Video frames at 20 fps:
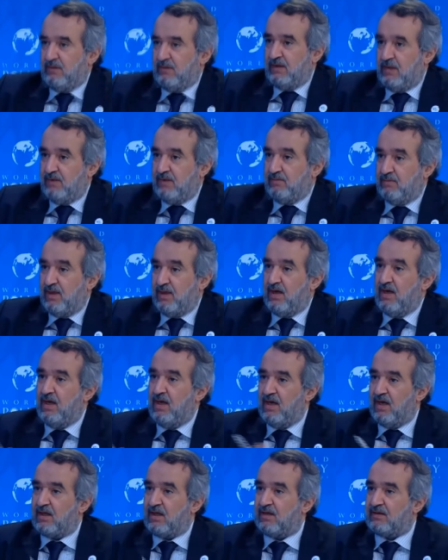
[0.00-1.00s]
in Libya.
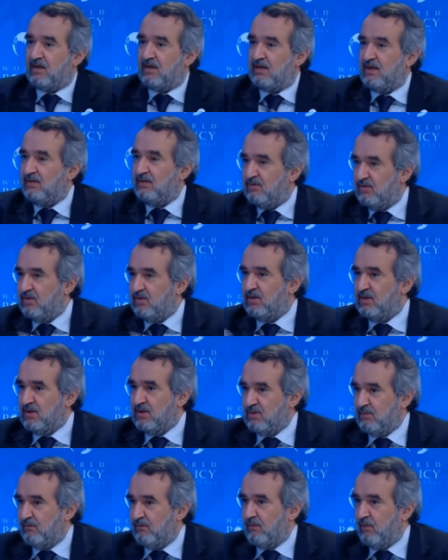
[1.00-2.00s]
Qatar and Turkey
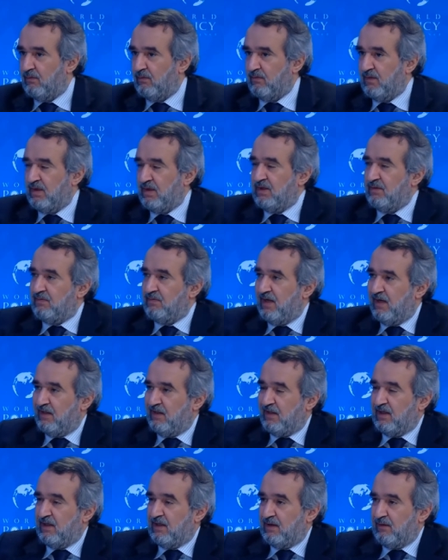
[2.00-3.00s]
is involved in Libya. I
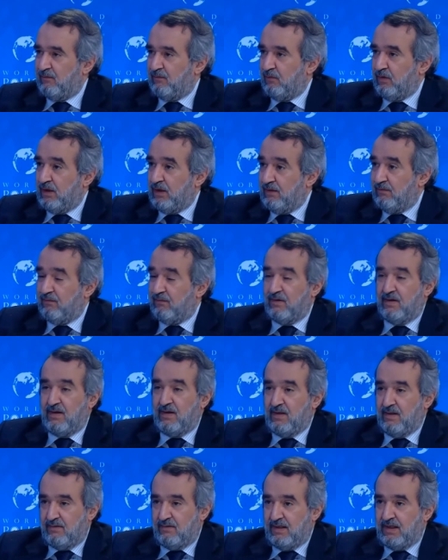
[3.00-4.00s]
think if we leave
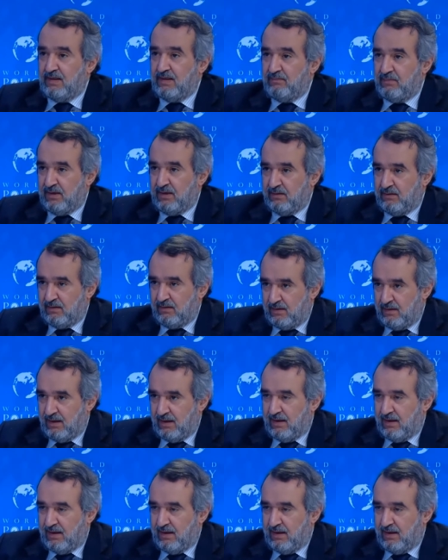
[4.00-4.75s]
the Libyan,